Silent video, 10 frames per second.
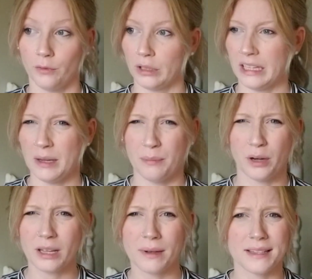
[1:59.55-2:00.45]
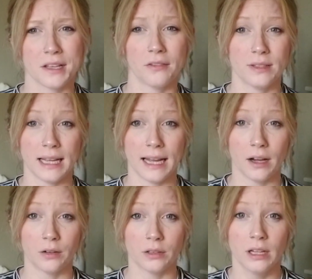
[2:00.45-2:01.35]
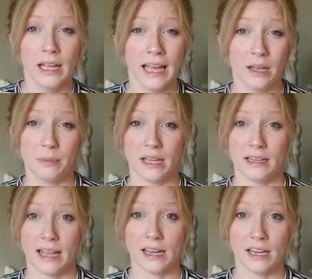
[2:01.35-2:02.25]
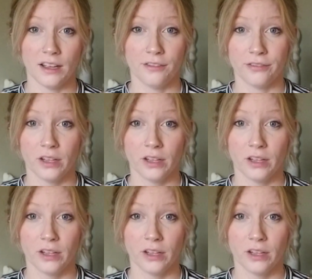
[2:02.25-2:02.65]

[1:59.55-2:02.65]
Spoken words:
really putting myself down and being negative.